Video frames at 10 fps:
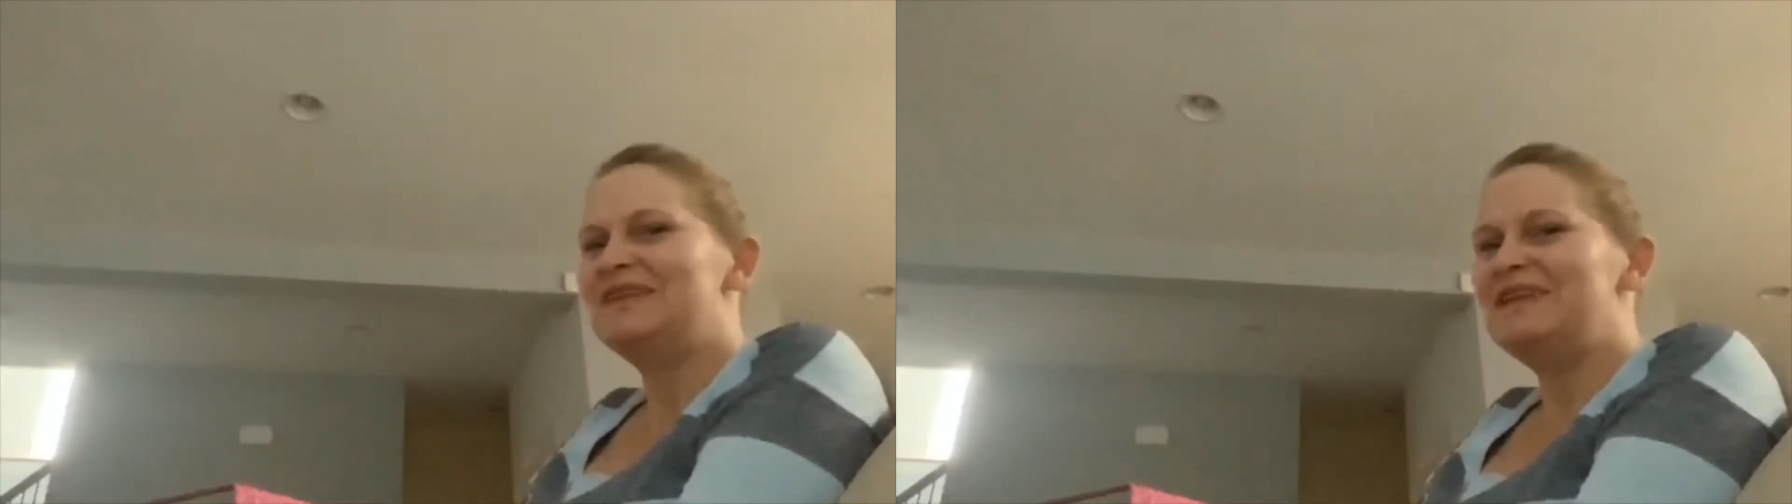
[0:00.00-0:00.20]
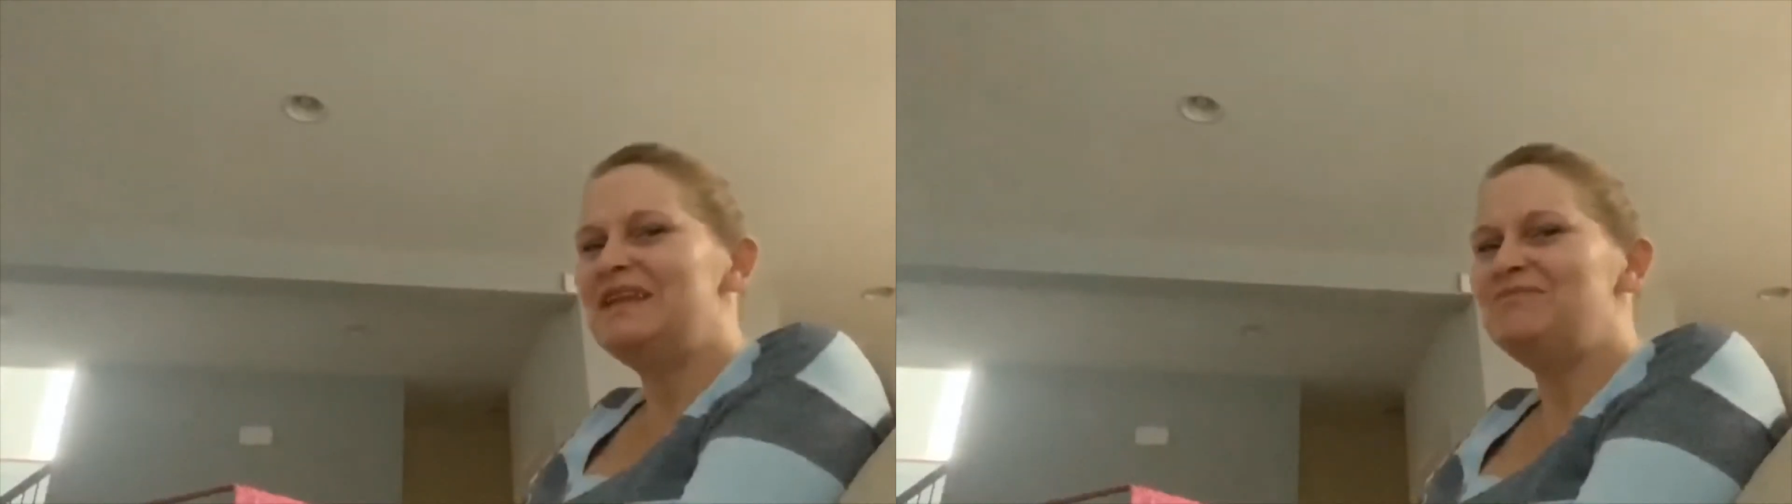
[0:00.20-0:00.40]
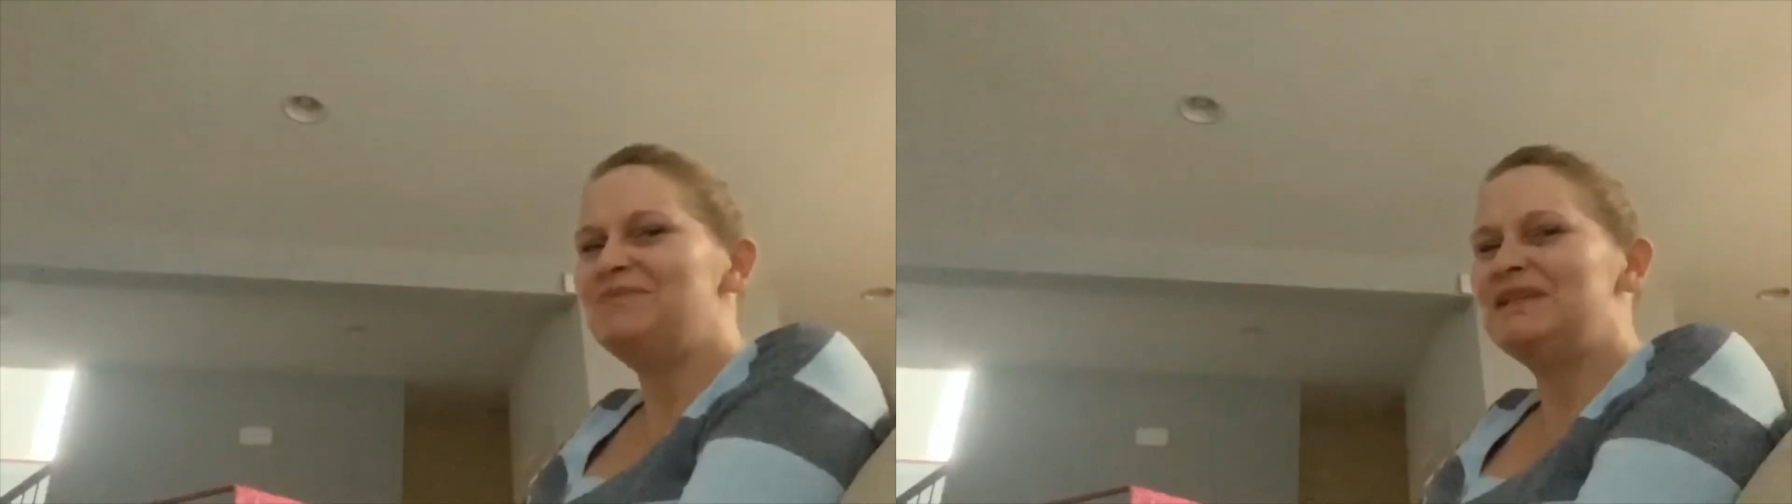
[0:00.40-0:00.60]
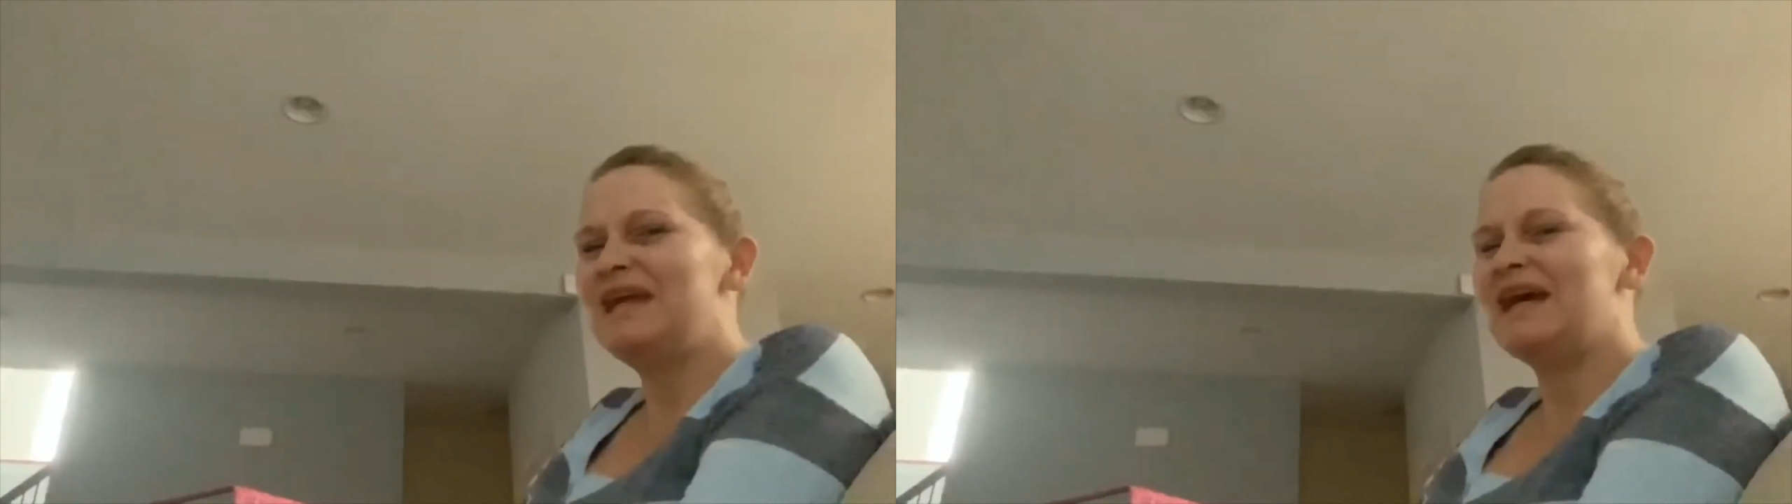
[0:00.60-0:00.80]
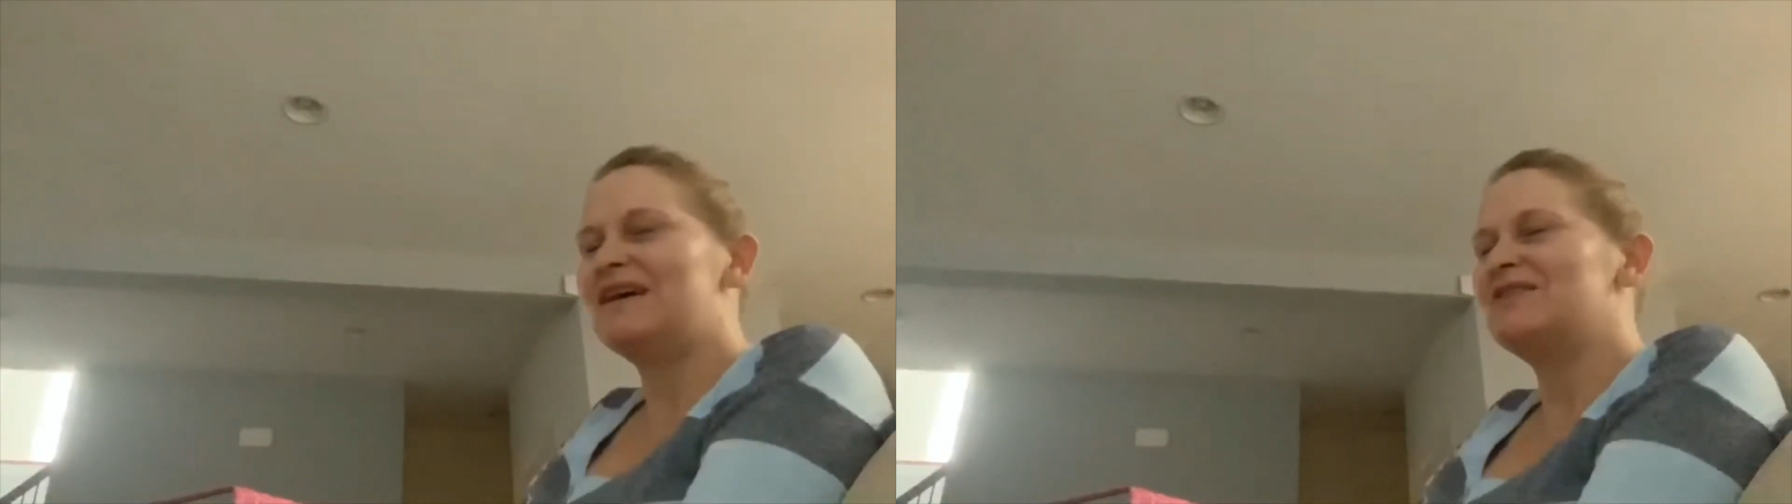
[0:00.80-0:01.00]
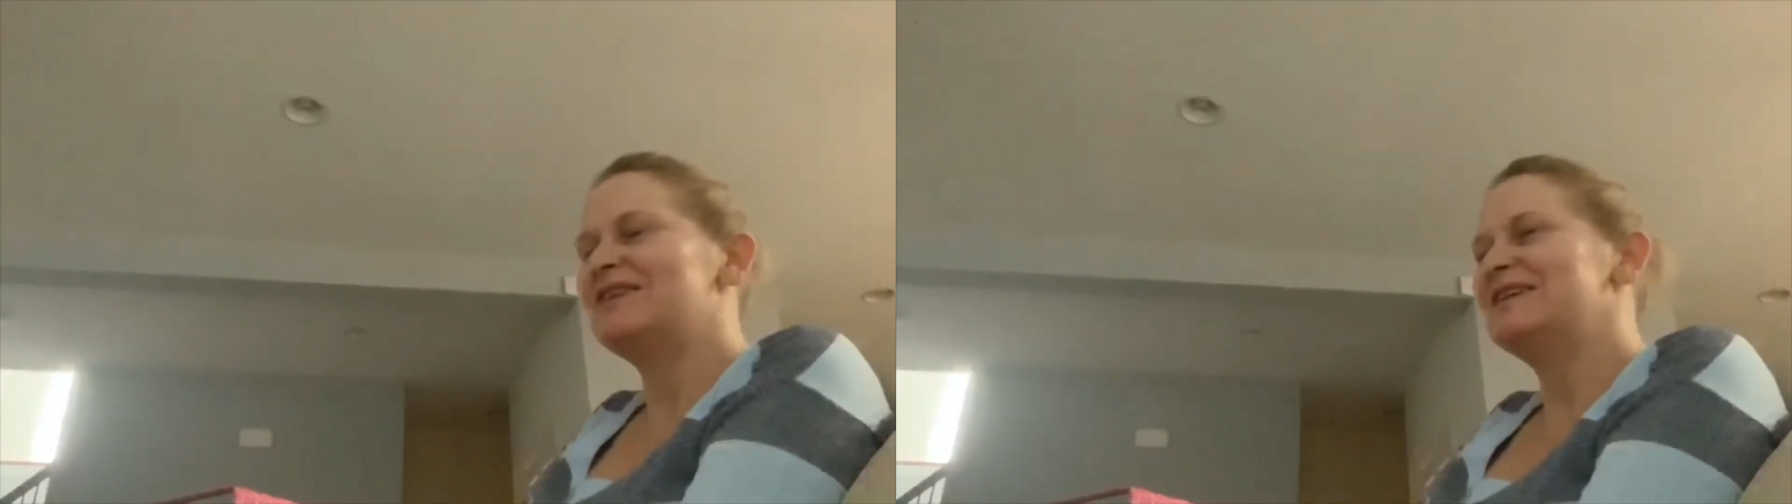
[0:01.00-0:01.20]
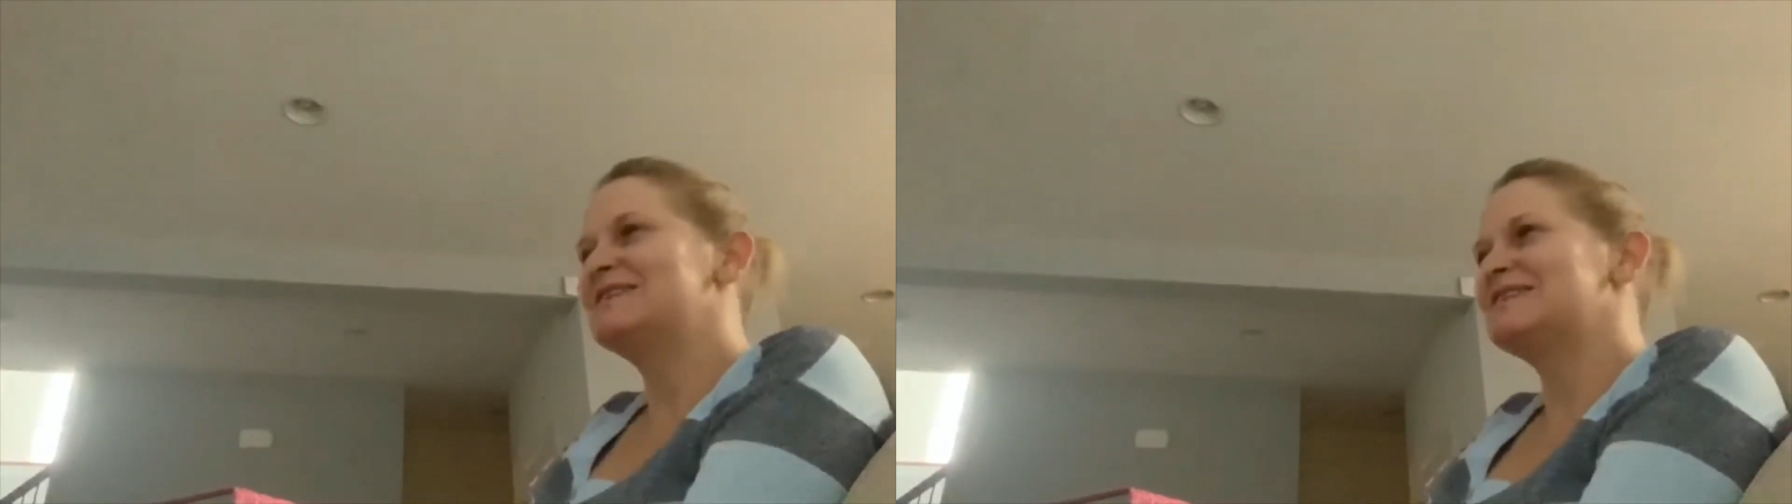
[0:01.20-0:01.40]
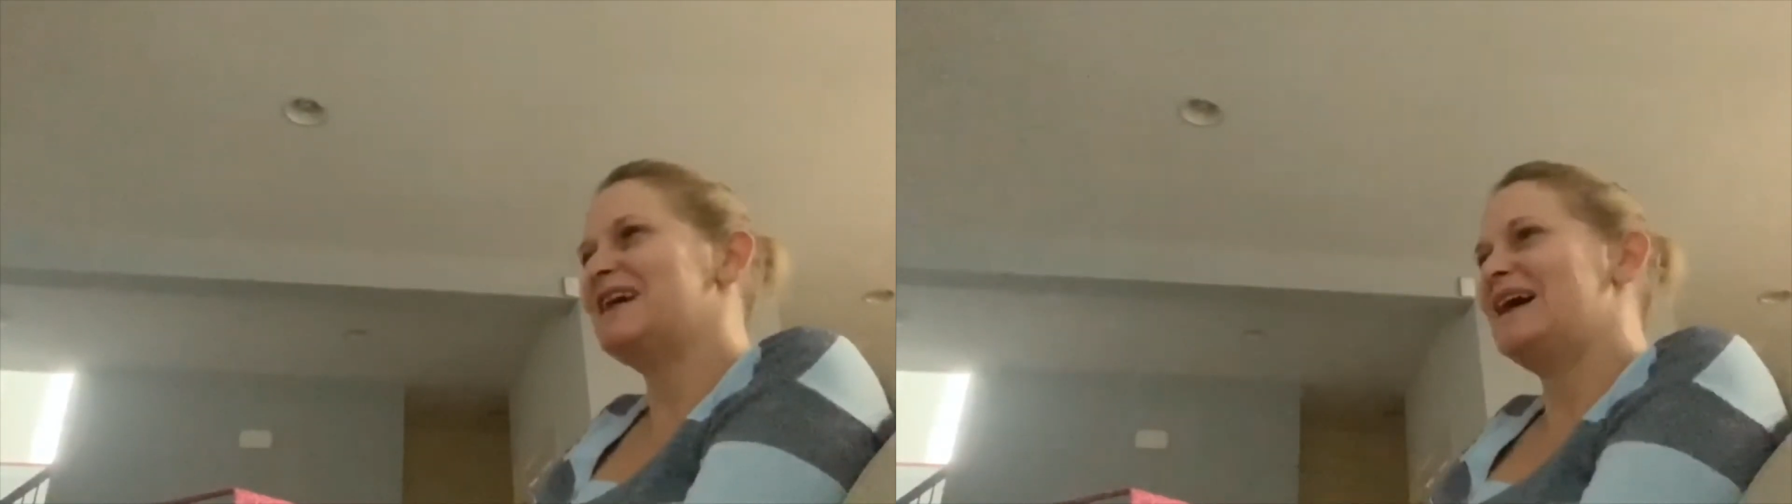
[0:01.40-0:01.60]
Deep down
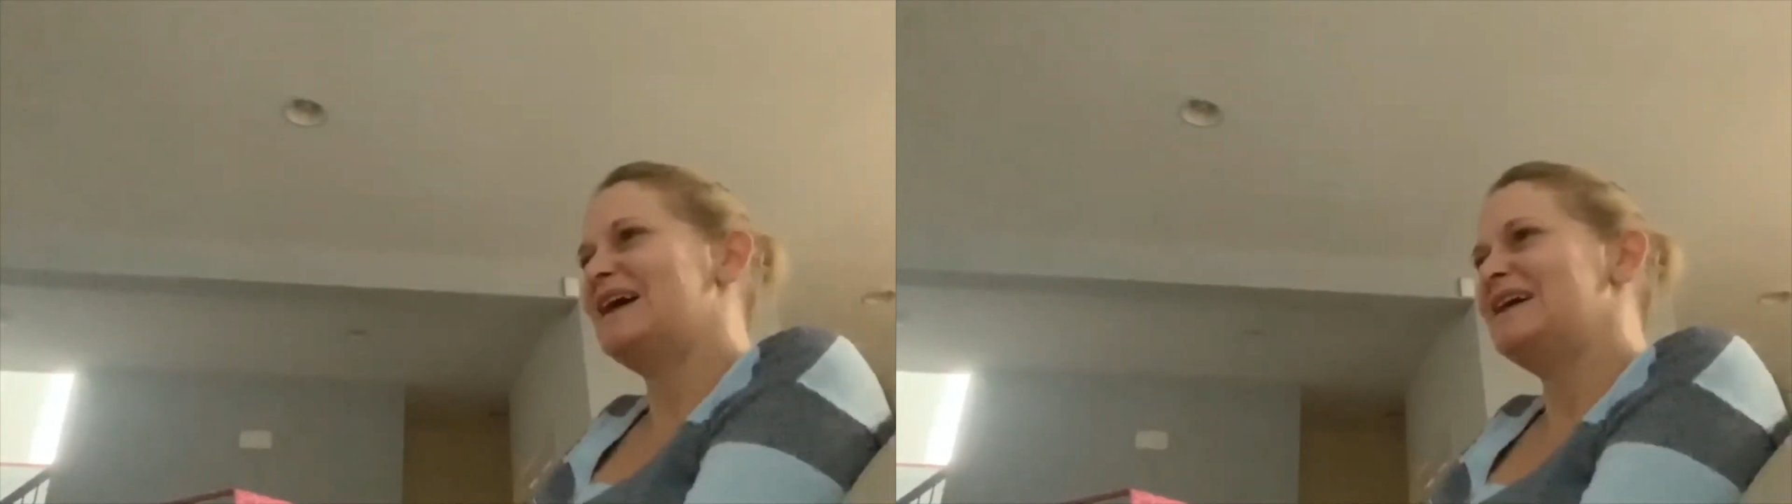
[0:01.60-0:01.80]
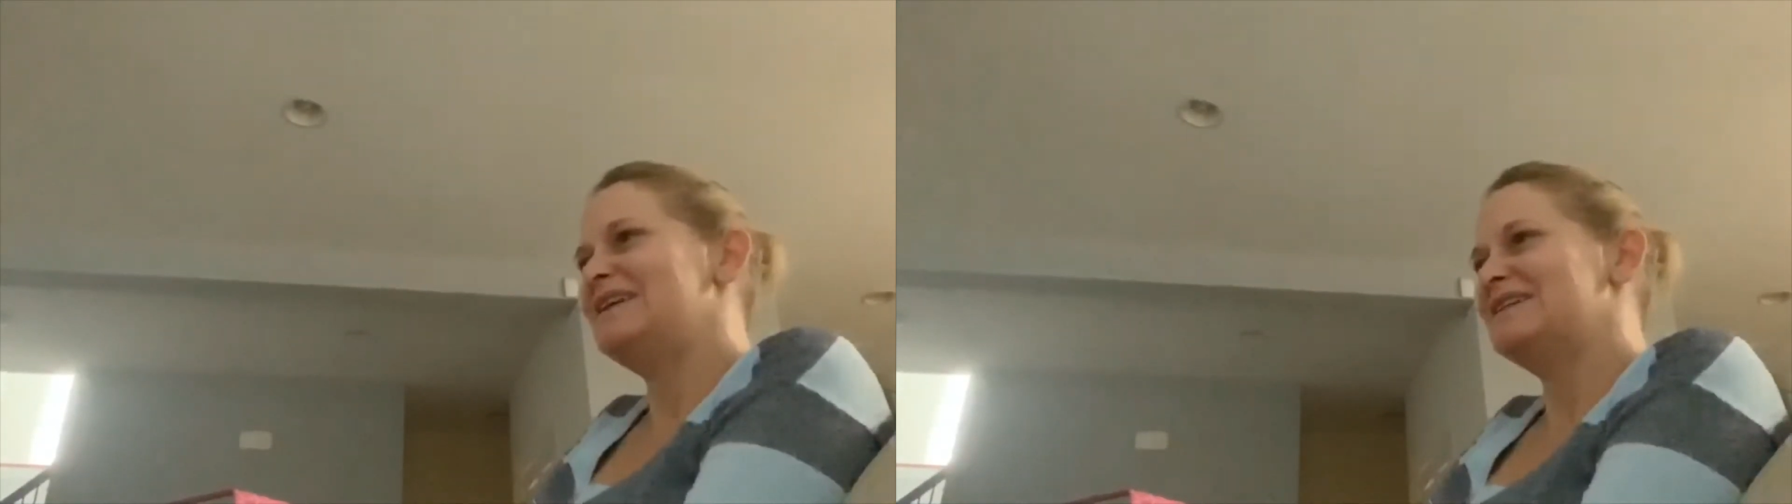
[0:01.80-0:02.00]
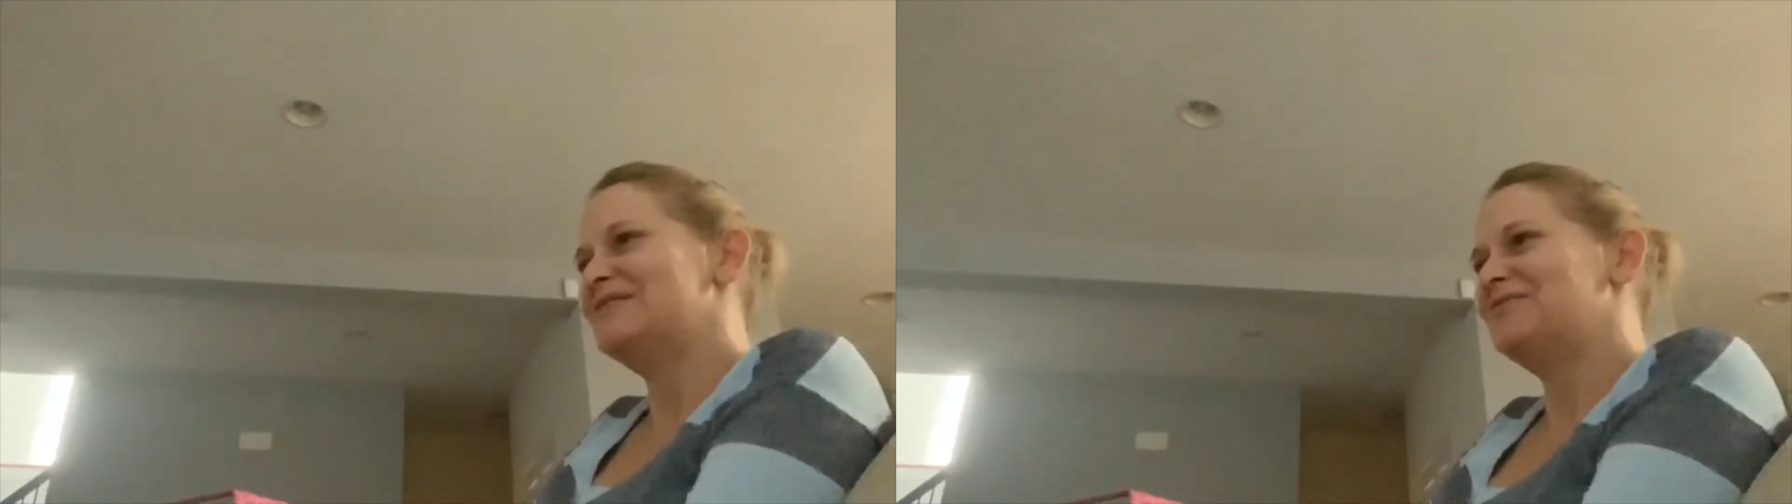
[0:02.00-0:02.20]
inside,